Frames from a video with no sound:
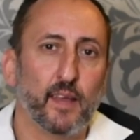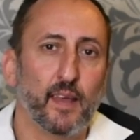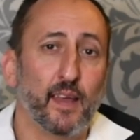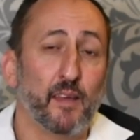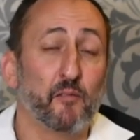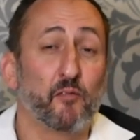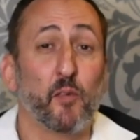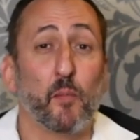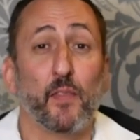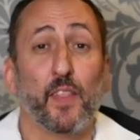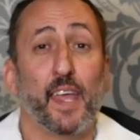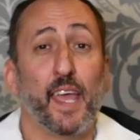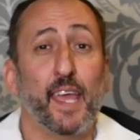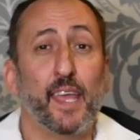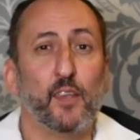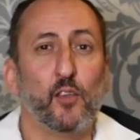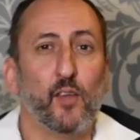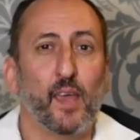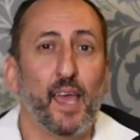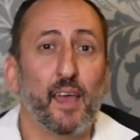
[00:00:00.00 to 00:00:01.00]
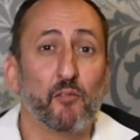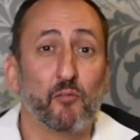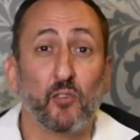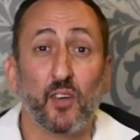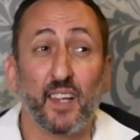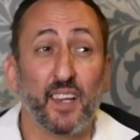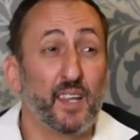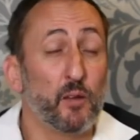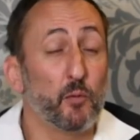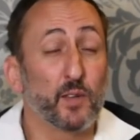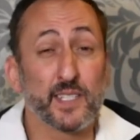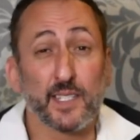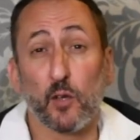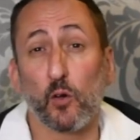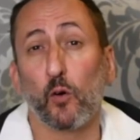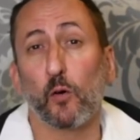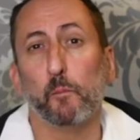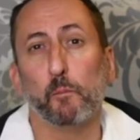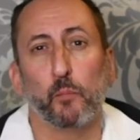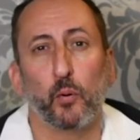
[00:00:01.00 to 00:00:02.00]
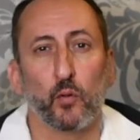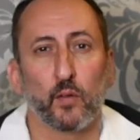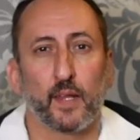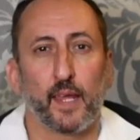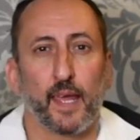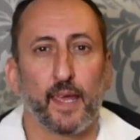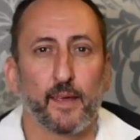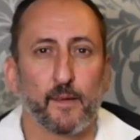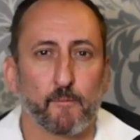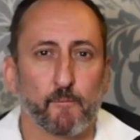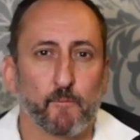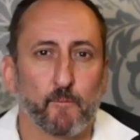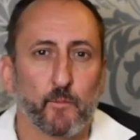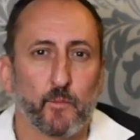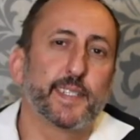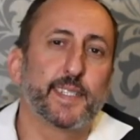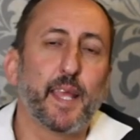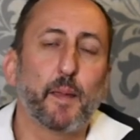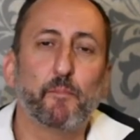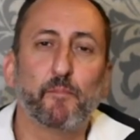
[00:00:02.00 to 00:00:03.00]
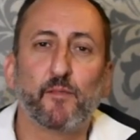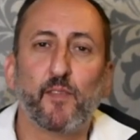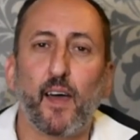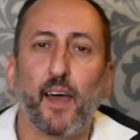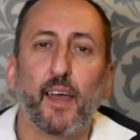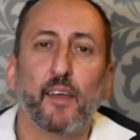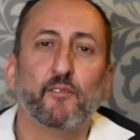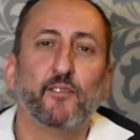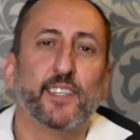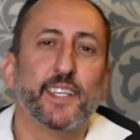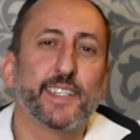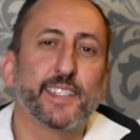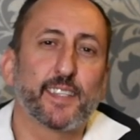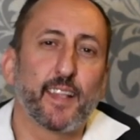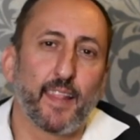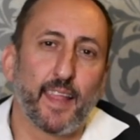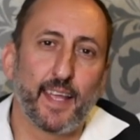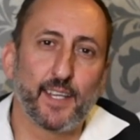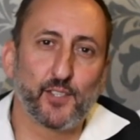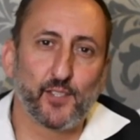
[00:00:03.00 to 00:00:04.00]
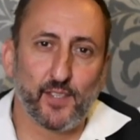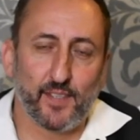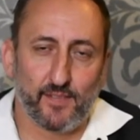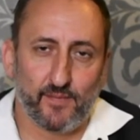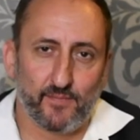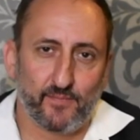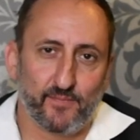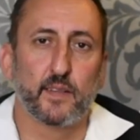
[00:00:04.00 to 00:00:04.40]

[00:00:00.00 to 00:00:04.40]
And from there you have really what's called pulque. Step 5, distillation.